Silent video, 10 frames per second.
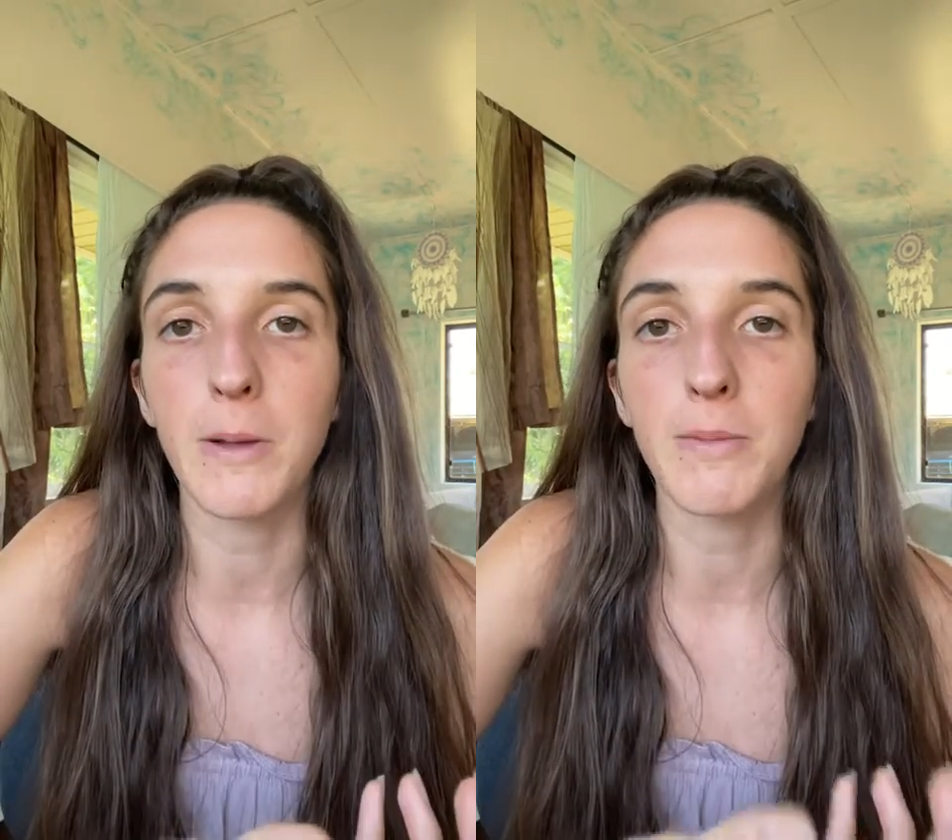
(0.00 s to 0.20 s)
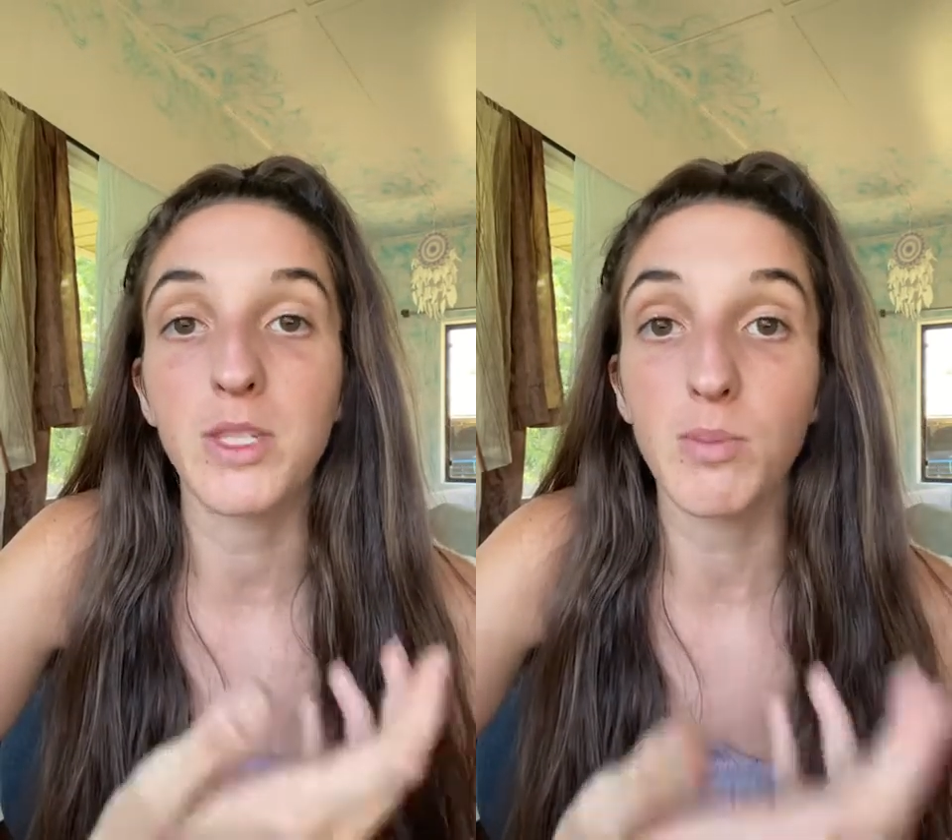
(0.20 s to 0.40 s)

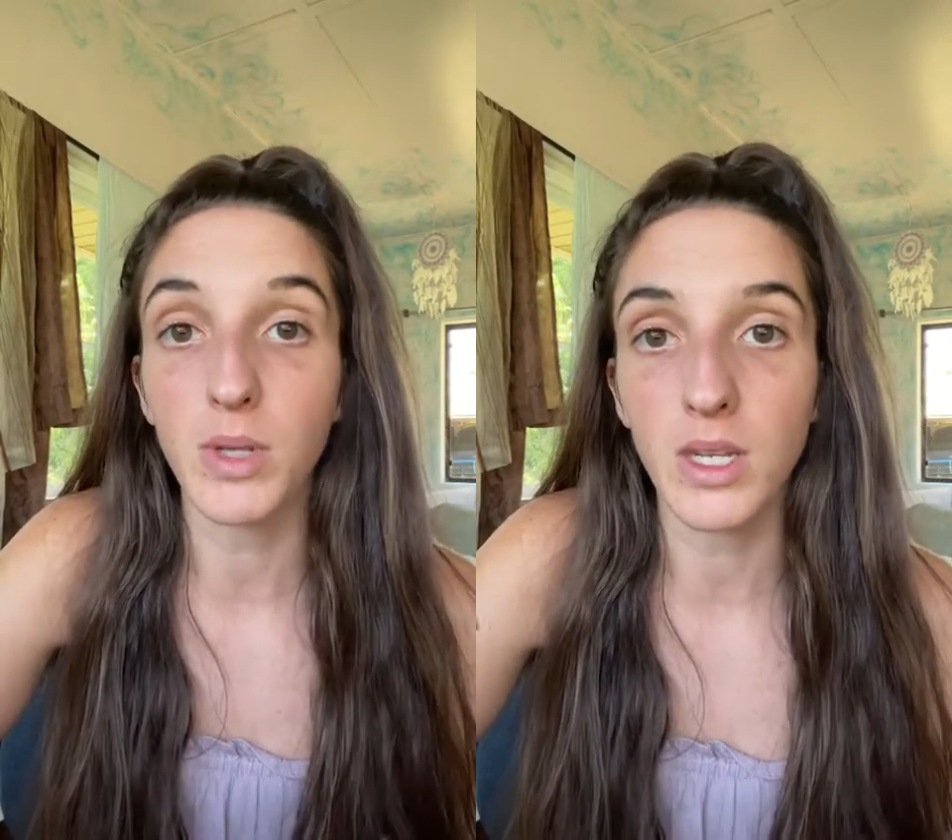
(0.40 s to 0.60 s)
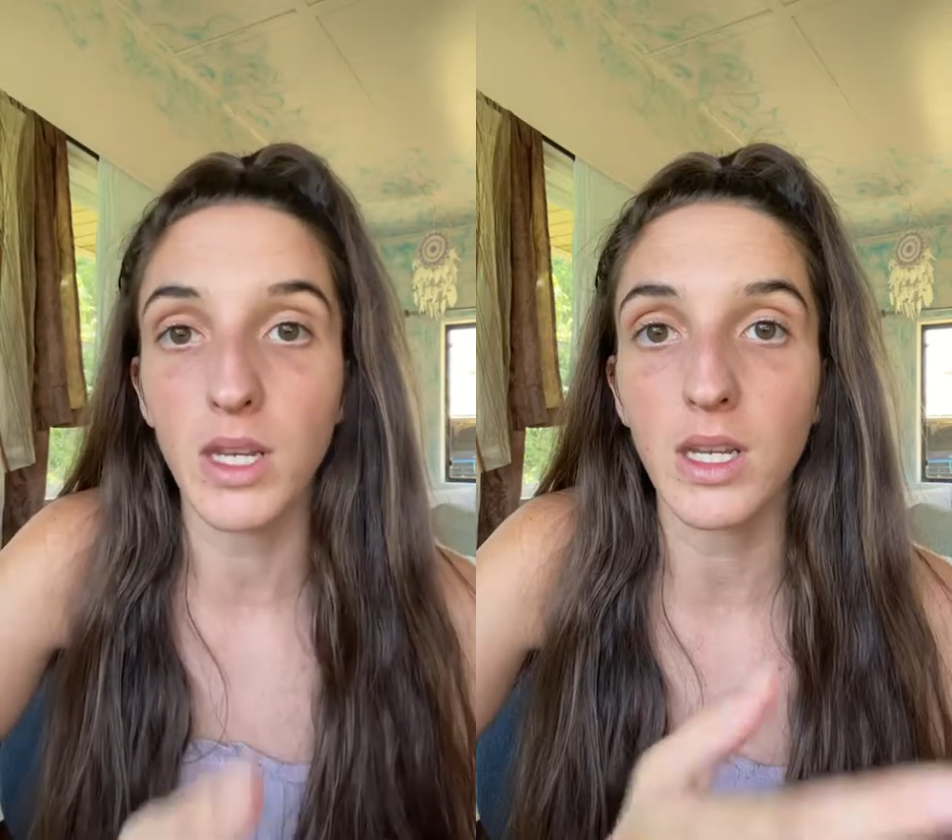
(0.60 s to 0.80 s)

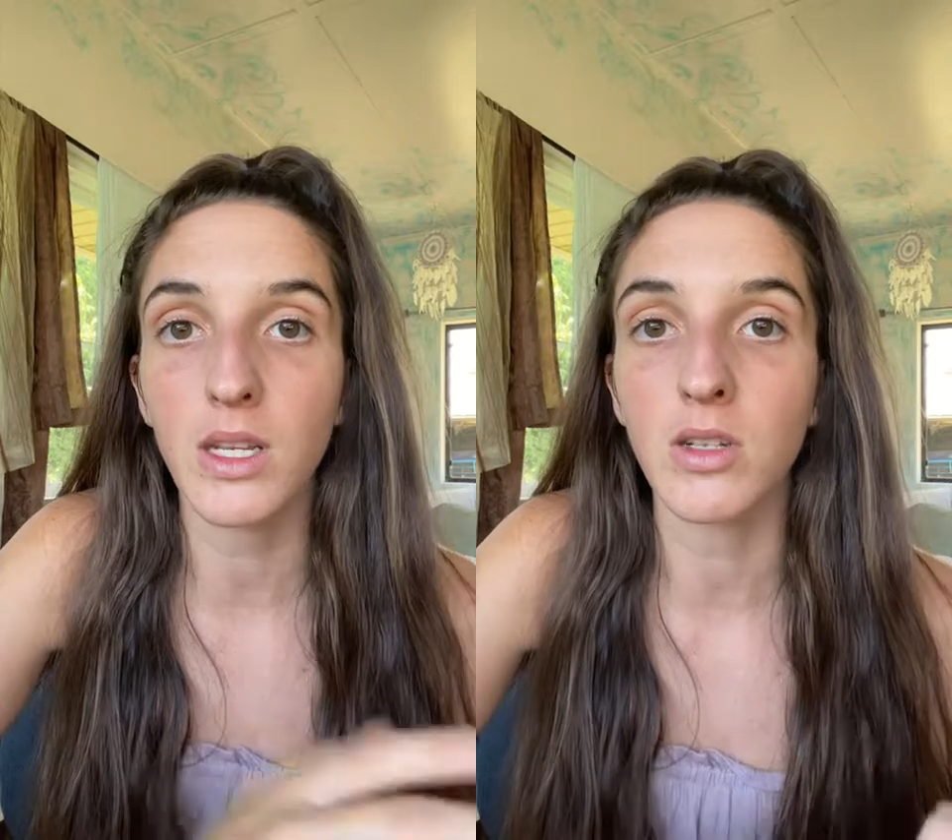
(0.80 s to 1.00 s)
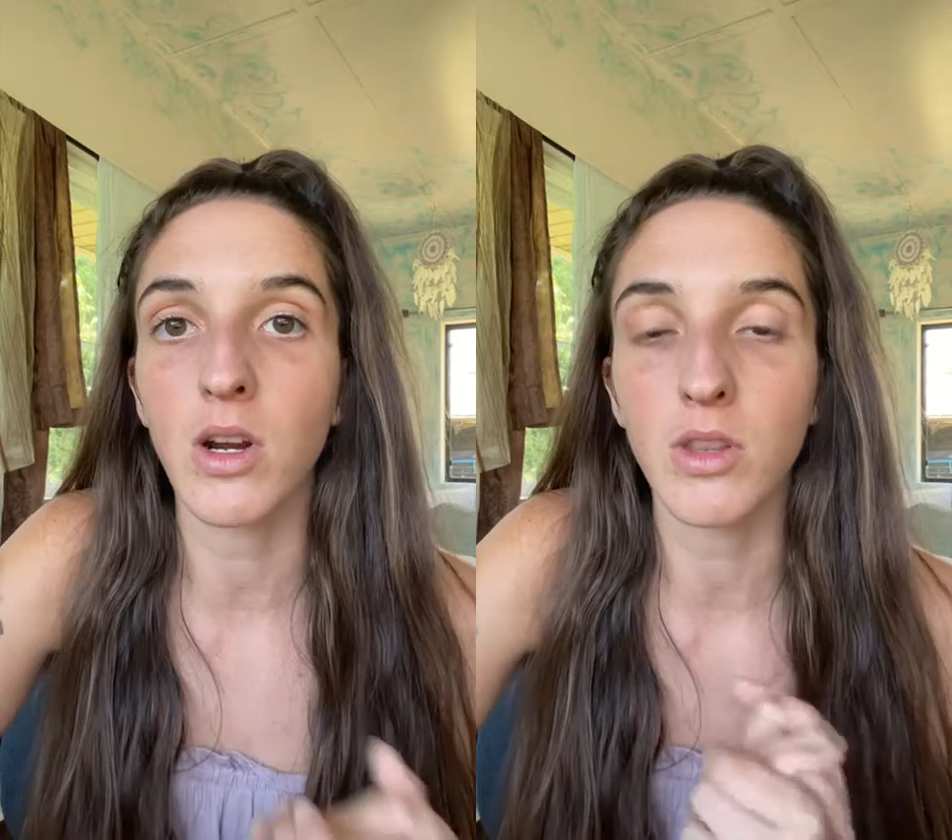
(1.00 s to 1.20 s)
splenic
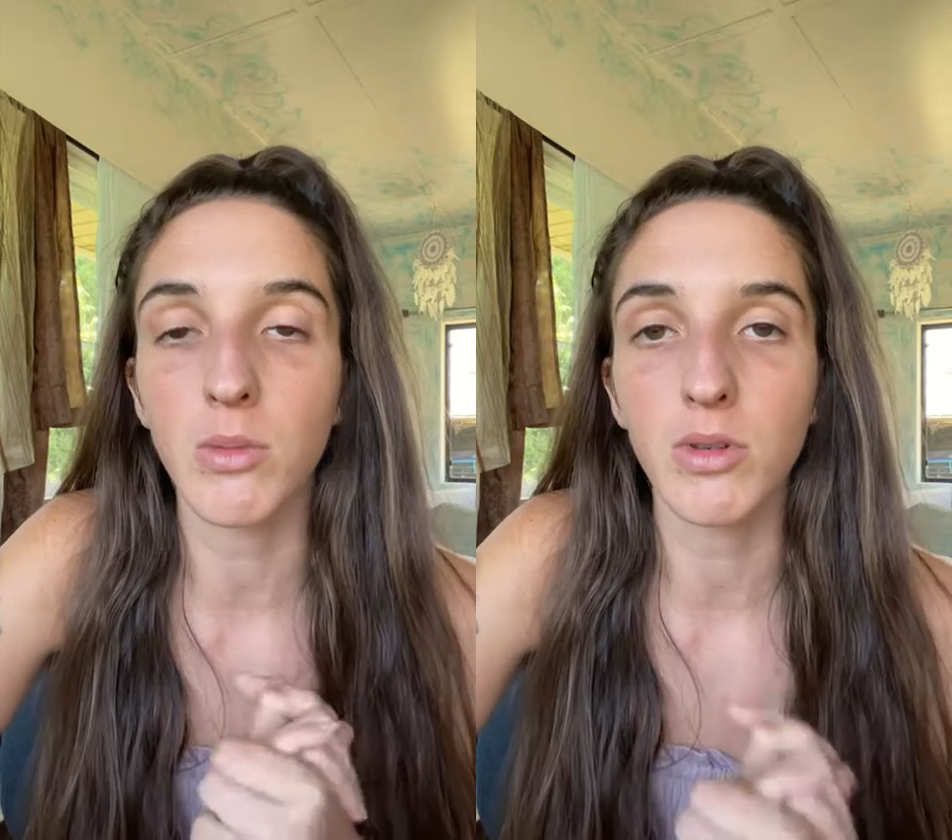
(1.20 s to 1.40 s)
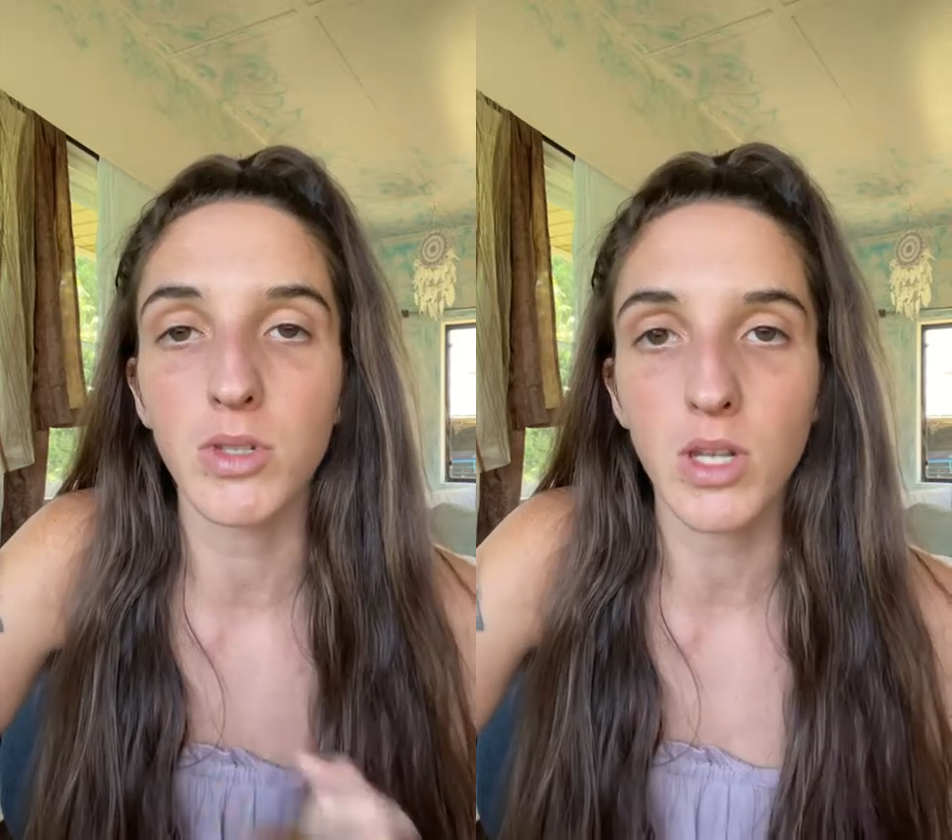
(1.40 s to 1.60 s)
are the most